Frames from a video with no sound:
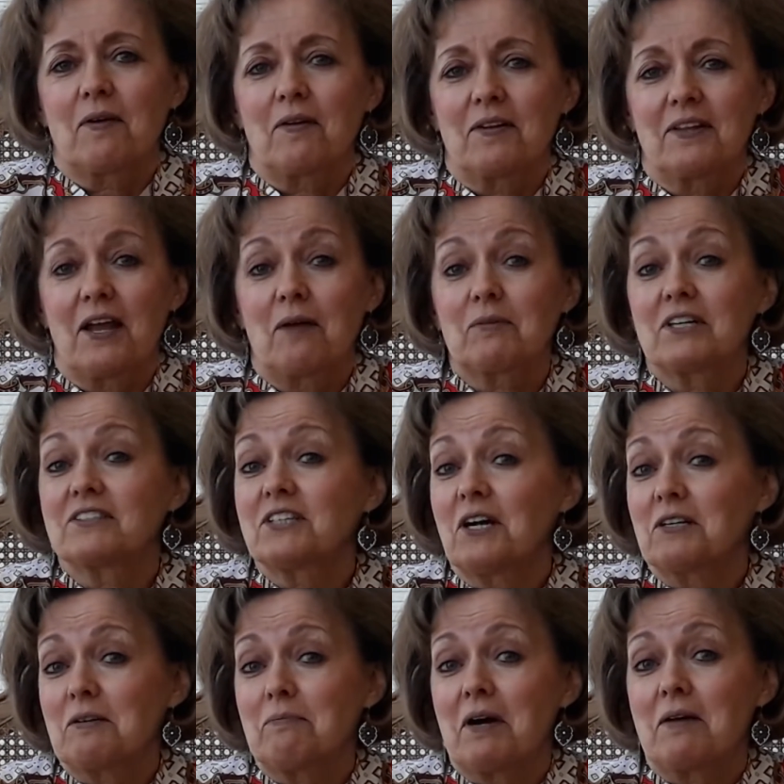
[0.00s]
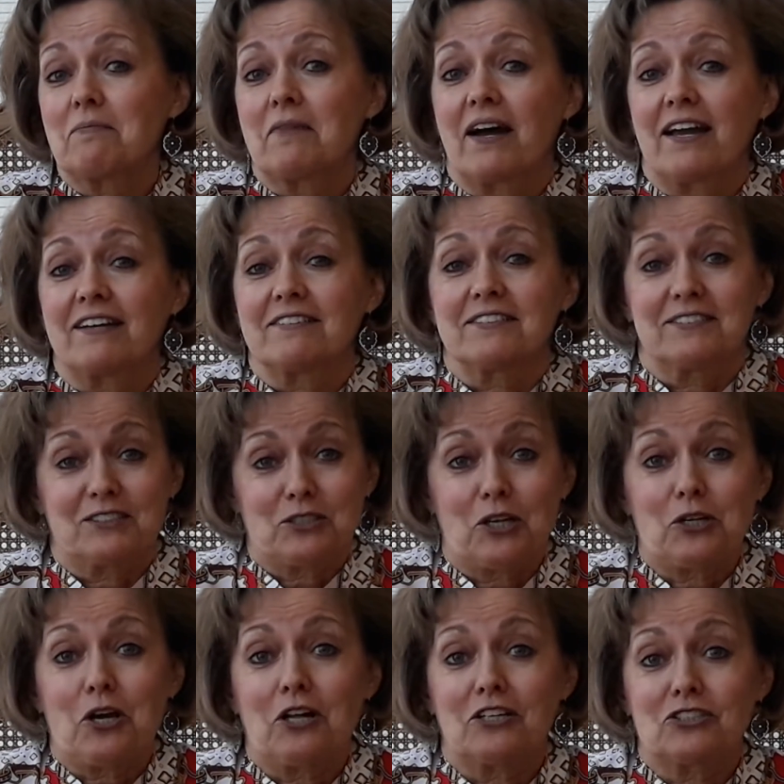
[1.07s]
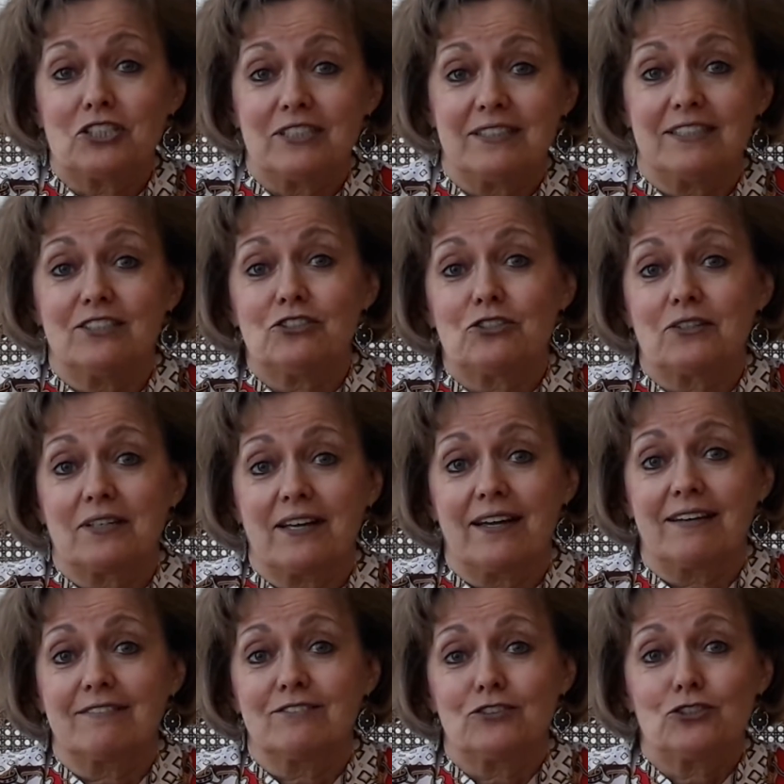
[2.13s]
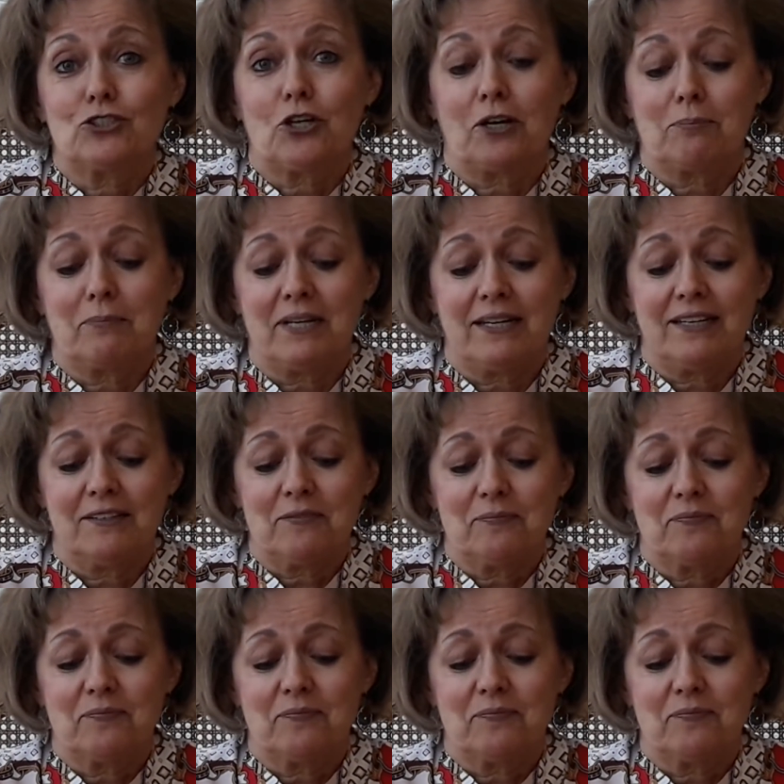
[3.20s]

Now I'm going to talk about my psychology teacher again, John Mead.